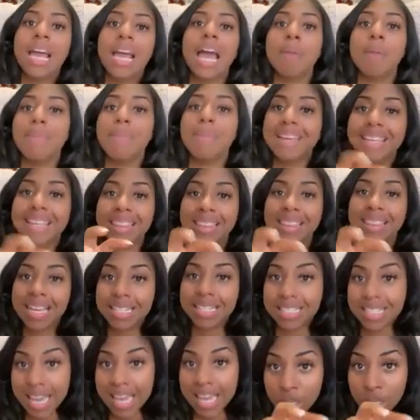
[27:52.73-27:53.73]
and make it
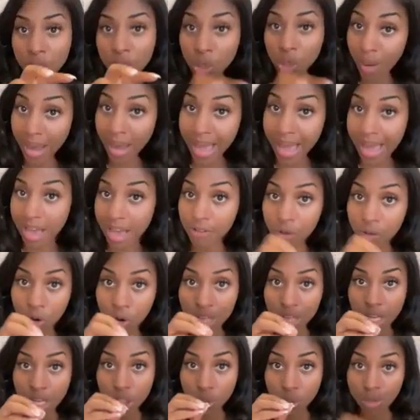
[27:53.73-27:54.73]
things that you have
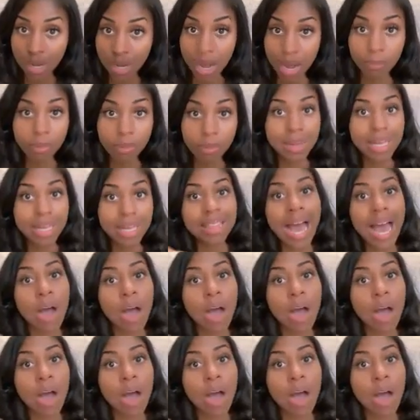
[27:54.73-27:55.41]
or that you complement.